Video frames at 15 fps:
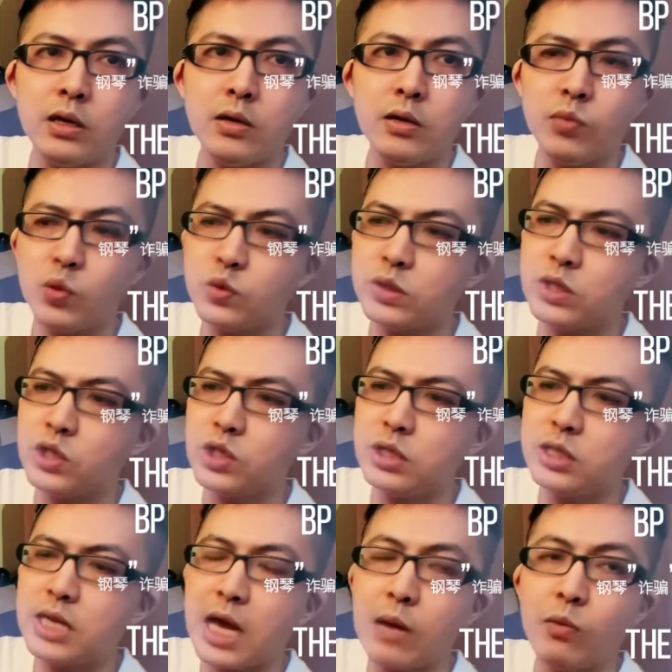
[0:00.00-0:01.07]

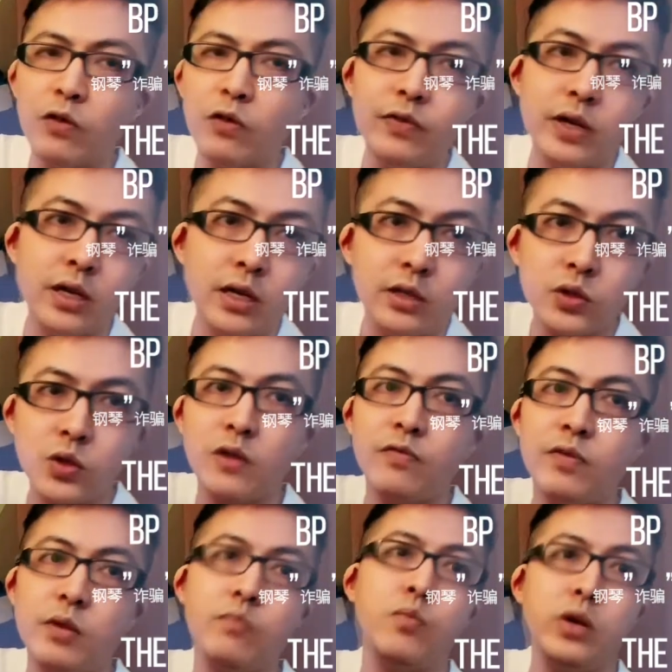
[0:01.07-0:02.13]
musician type of sort
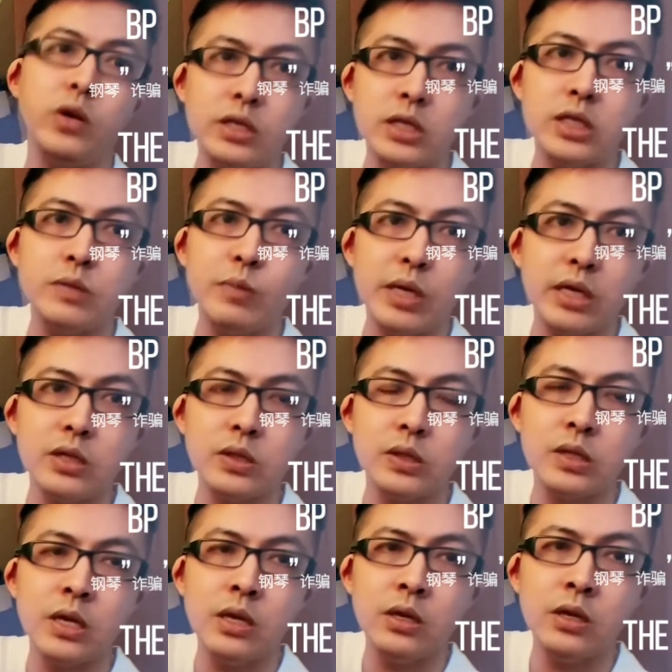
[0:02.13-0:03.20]
of monitor
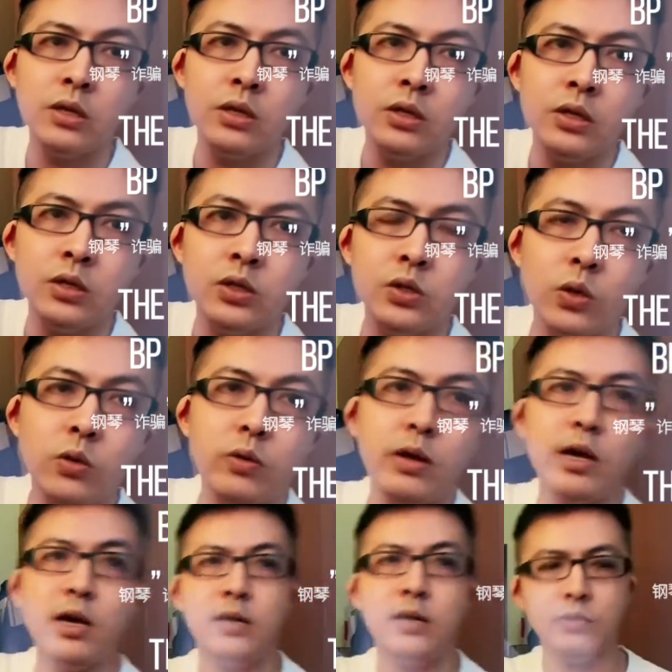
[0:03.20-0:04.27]
speakers. So
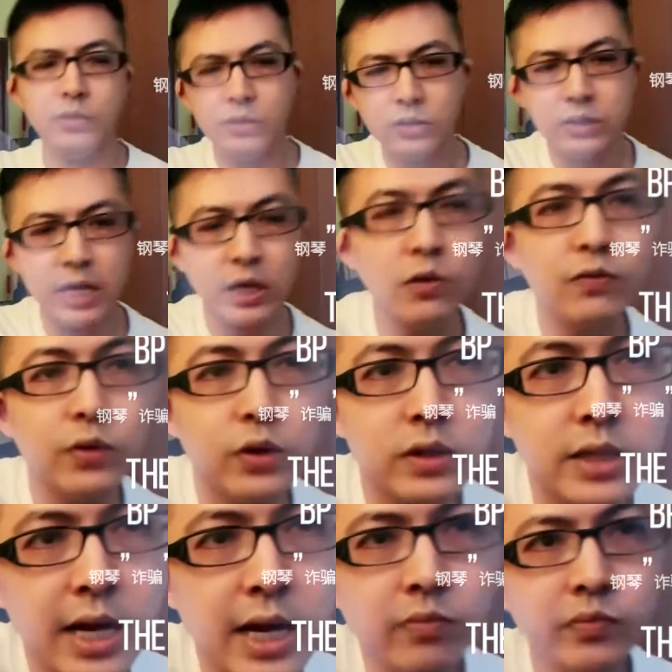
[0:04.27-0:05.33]
thank you for your
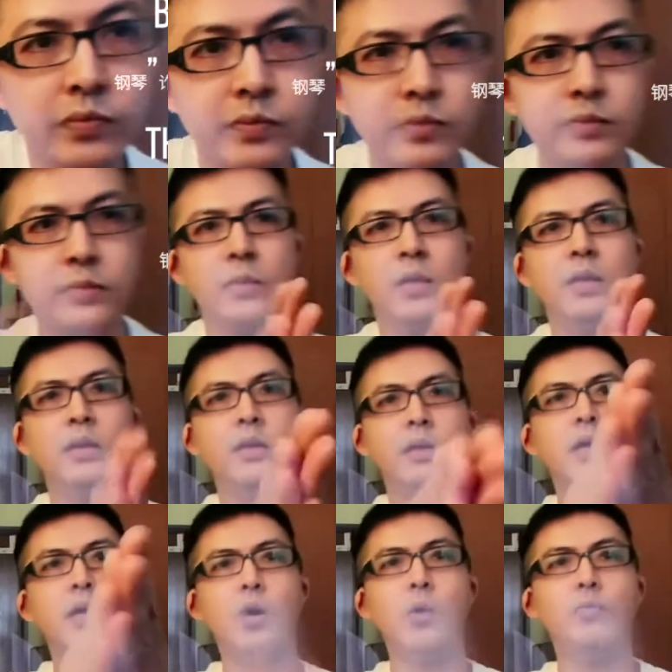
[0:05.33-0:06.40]
time.
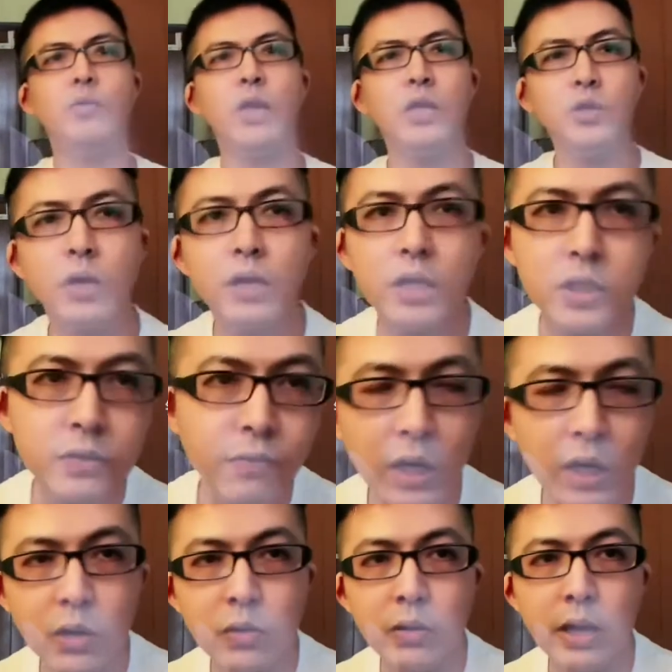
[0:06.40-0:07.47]
I hope you enjoyed this
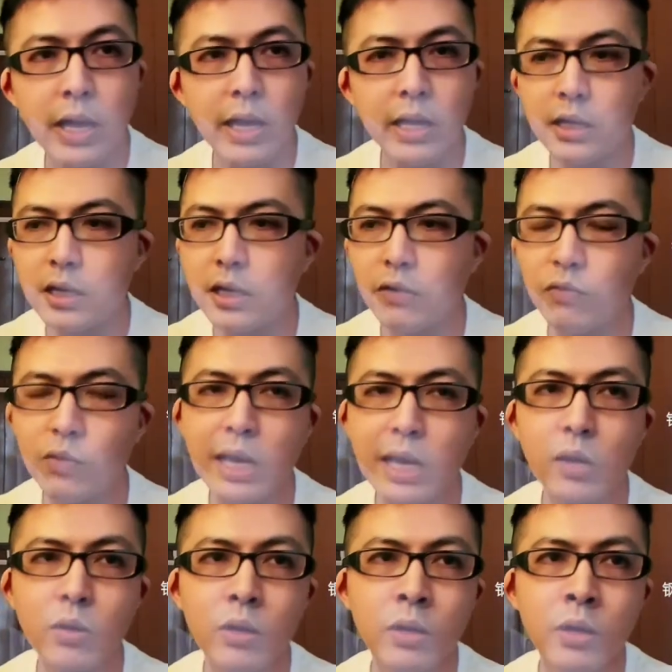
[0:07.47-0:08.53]
video, and if you
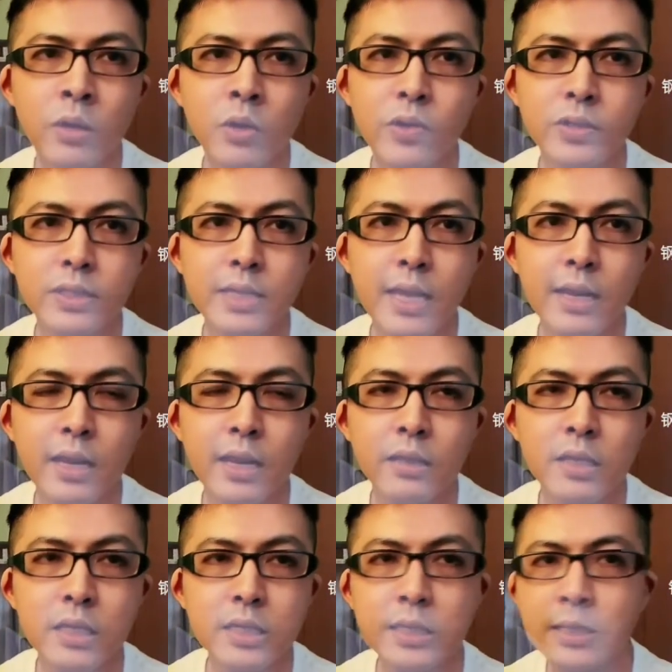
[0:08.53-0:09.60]
like content like
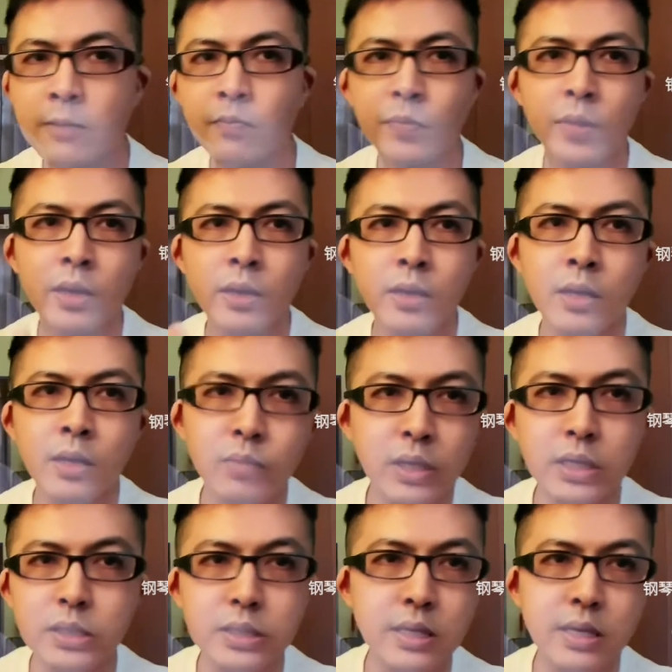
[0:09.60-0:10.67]
this,
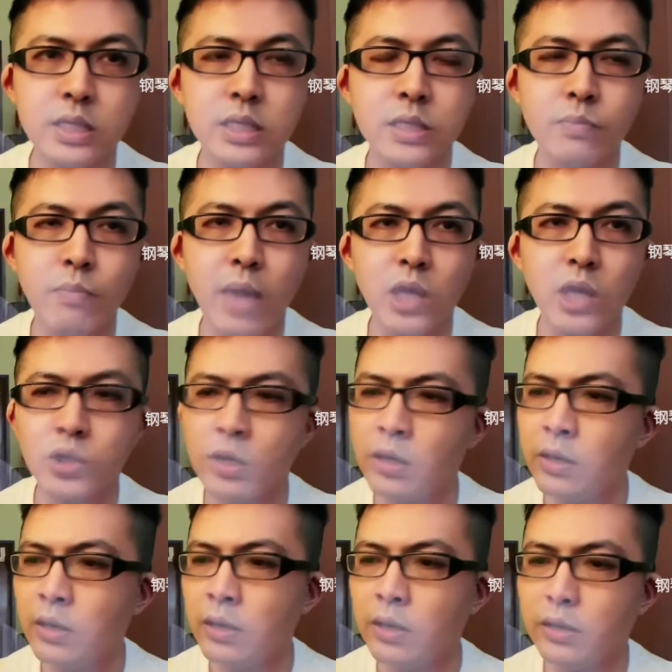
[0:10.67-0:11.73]
please smash
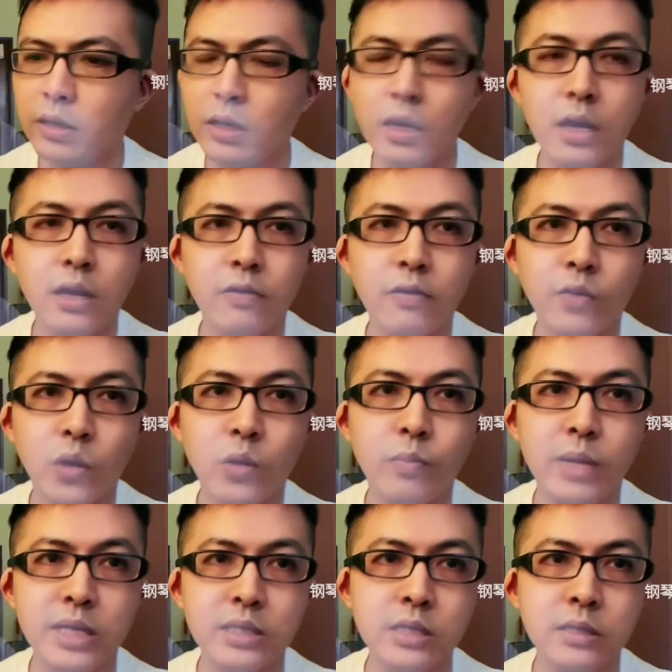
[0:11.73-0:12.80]
the follow
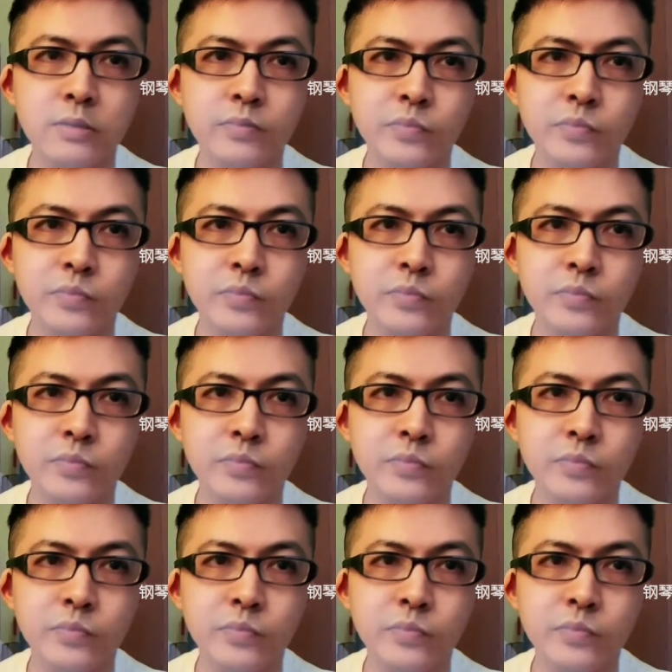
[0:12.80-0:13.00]
button